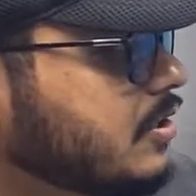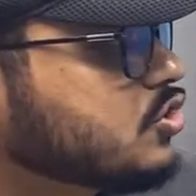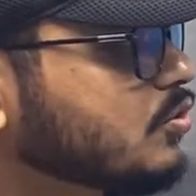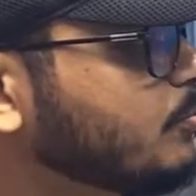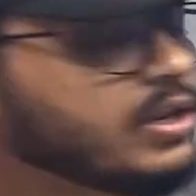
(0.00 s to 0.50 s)

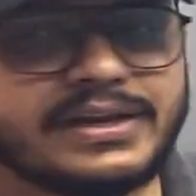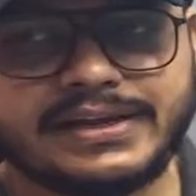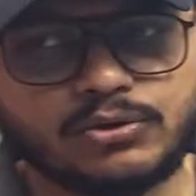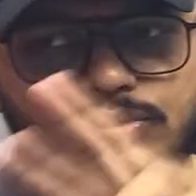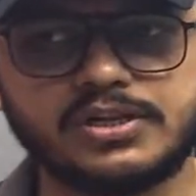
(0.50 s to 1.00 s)
So Boolean
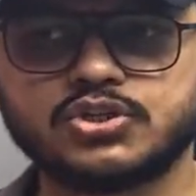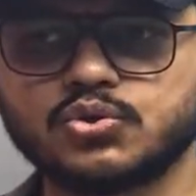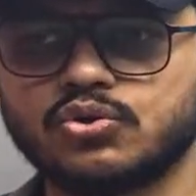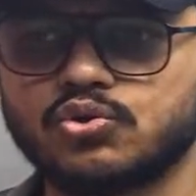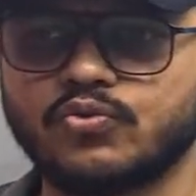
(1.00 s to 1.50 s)
can only
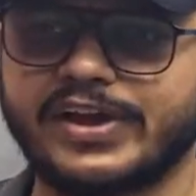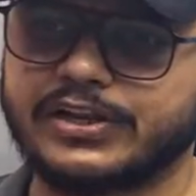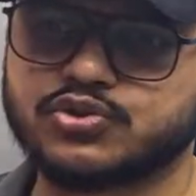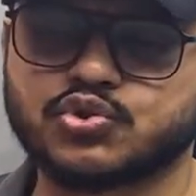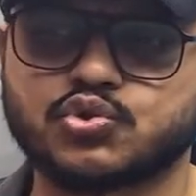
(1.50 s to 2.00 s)
store two
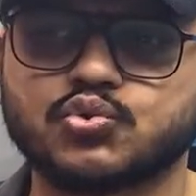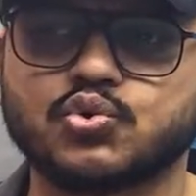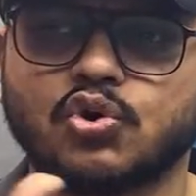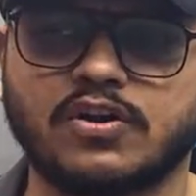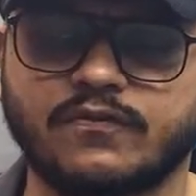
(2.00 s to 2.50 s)
values, true
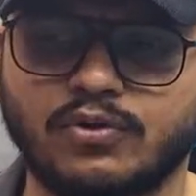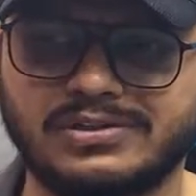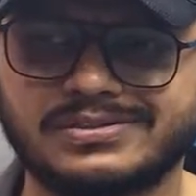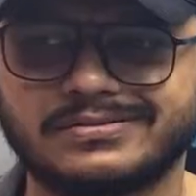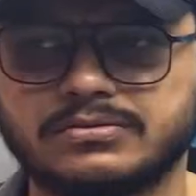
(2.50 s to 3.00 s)
or
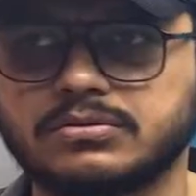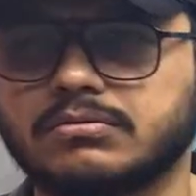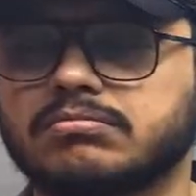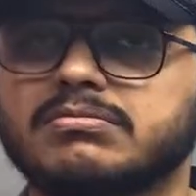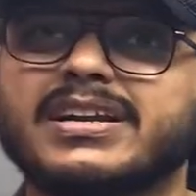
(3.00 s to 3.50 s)
false.
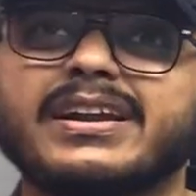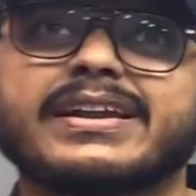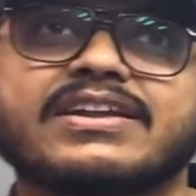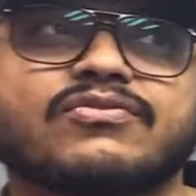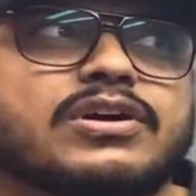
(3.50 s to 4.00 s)
So it
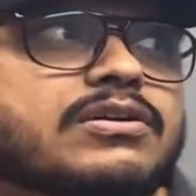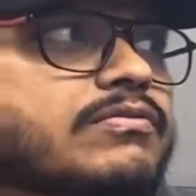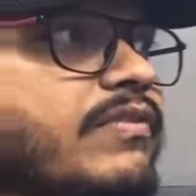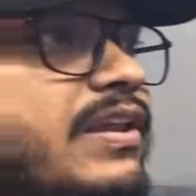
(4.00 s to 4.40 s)
can work well